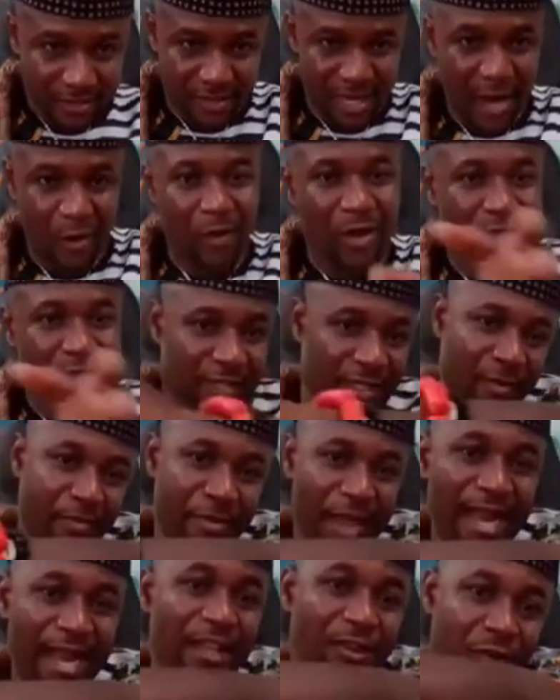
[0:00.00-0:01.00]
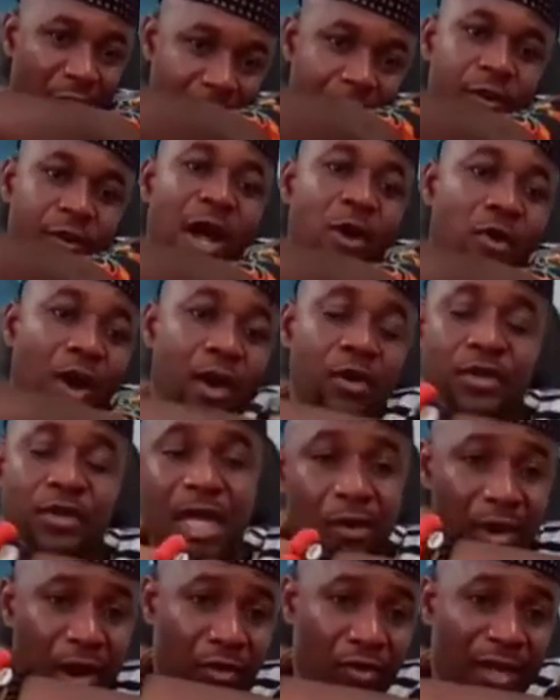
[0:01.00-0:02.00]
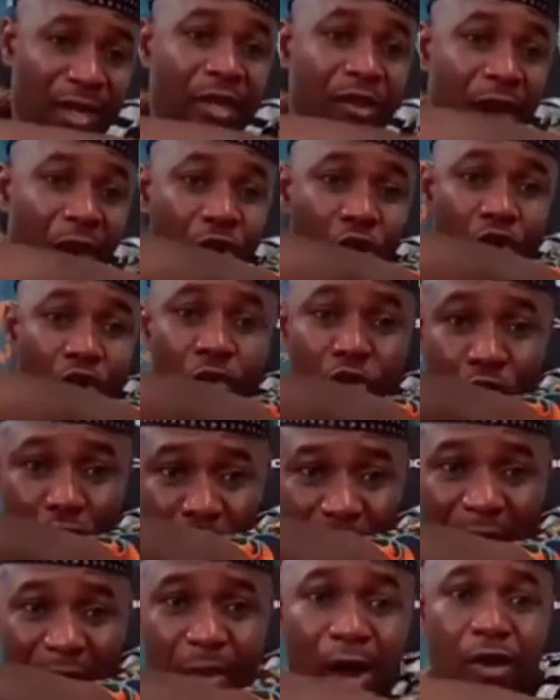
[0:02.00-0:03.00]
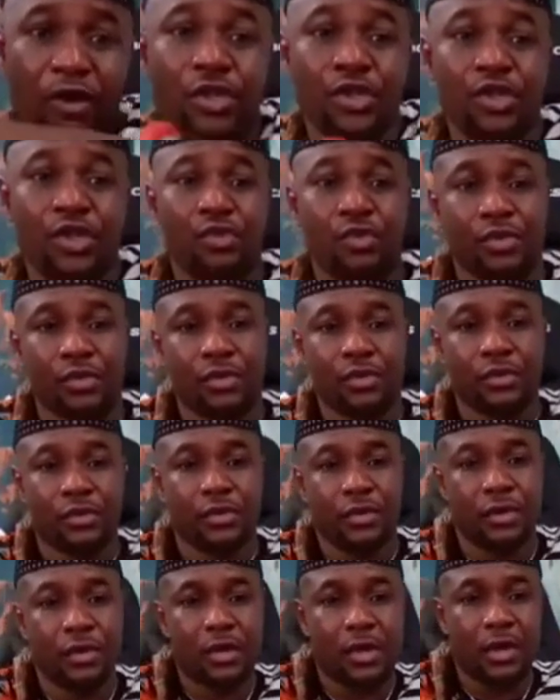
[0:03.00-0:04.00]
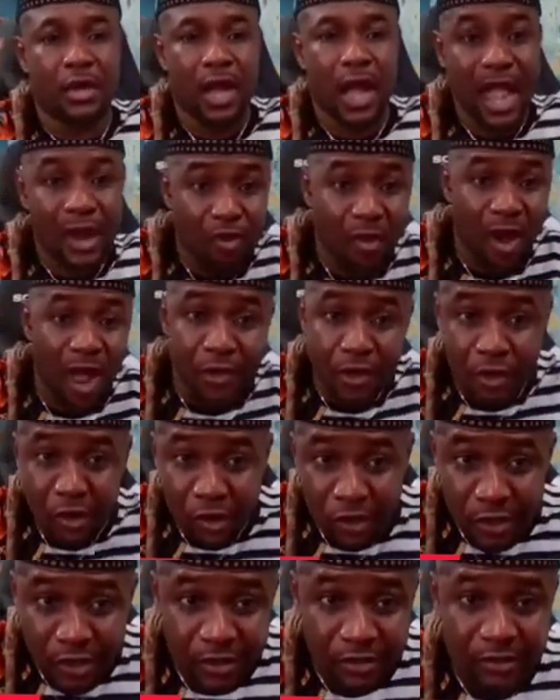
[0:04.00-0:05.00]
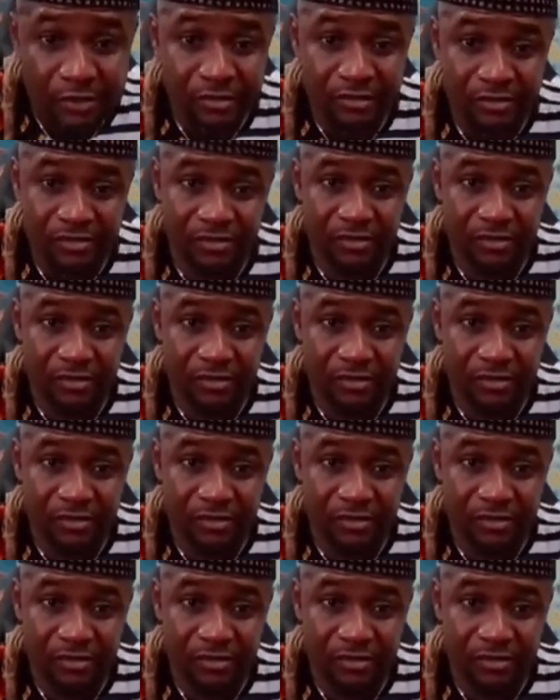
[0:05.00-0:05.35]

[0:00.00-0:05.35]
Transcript: That one, see, they come for that one the cowboy. Talk that one on show. I do have a honey.